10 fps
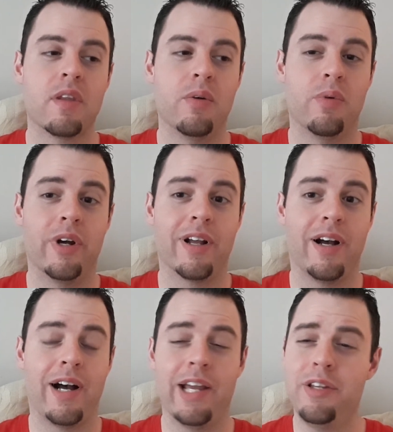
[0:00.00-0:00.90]
What
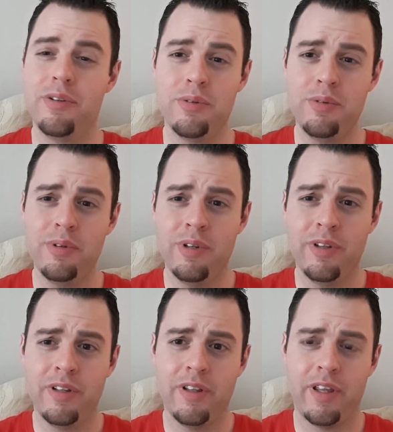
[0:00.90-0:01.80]
I do,
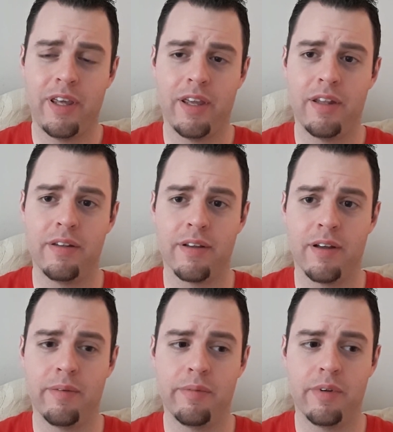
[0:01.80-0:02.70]
and
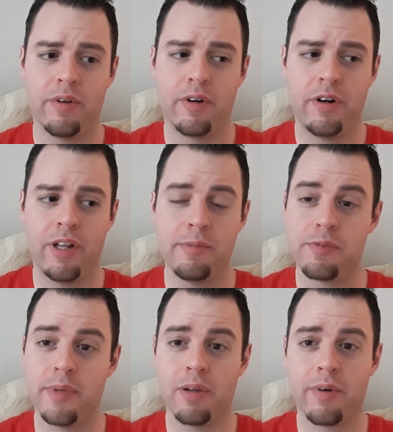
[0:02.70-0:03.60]
her name
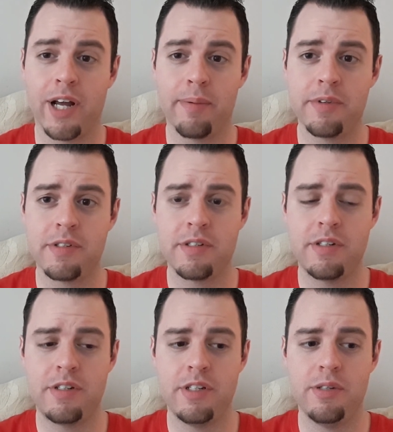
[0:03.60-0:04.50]
is Mel Robbins,
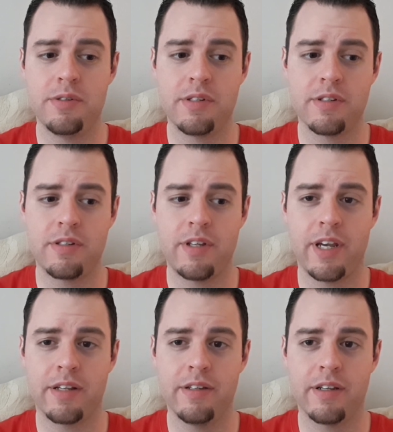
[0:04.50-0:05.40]
she uses this
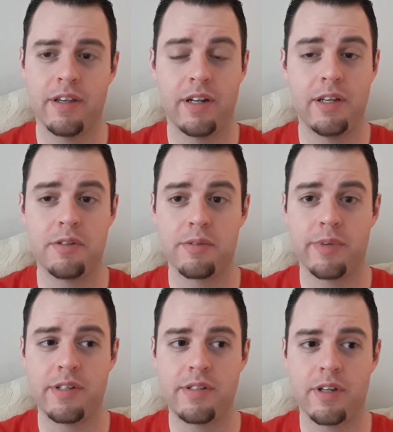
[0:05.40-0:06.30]
tactic and I use it
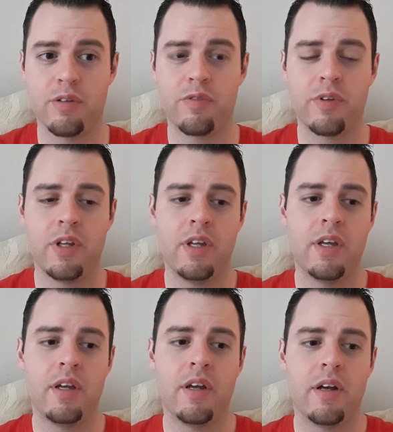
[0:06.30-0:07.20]
myself.
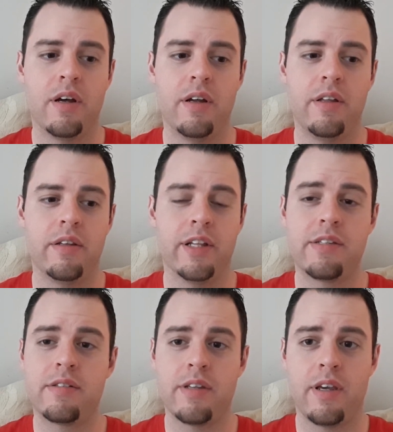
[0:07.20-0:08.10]

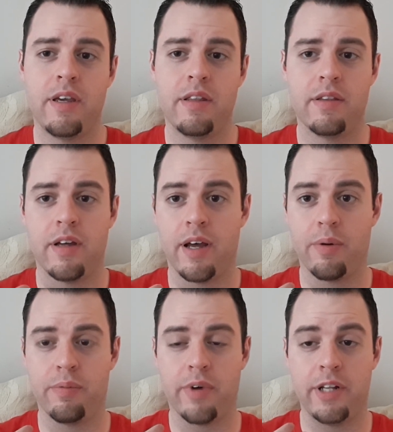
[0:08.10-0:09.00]
Let's say
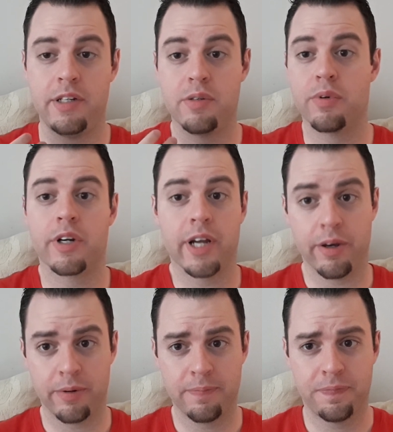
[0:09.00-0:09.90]
I need to work
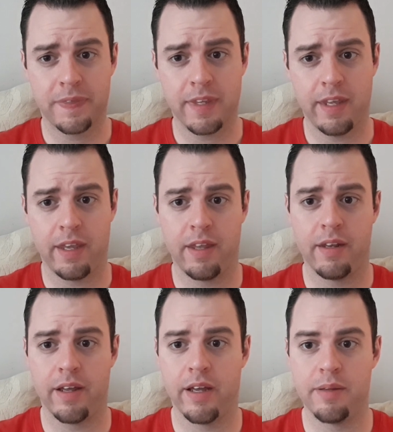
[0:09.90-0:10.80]
out.
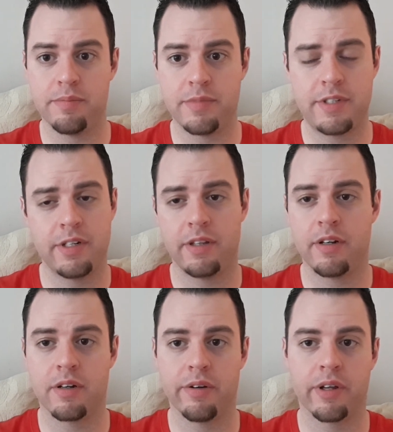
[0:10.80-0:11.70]
And I'm sitting
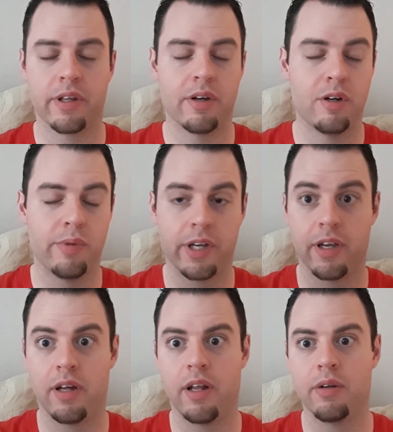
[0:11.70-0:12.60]
there going like, oh my
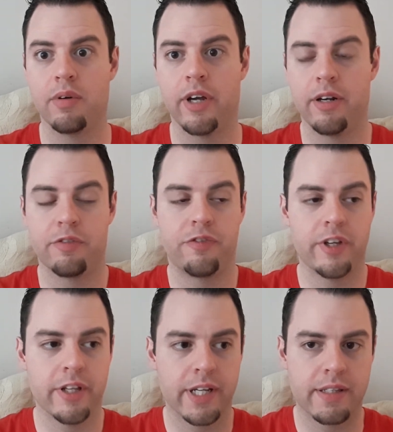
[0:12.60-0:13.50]
God, I don't
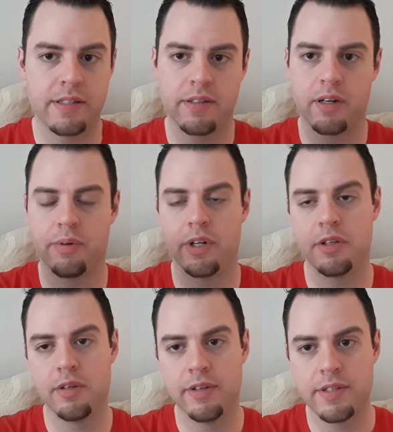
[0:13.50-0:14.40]
feel like this. I don't want to
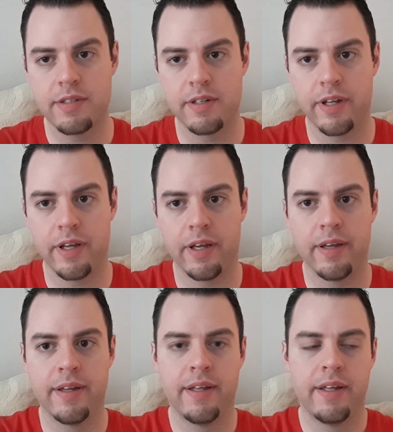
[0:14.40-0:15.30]
do this today.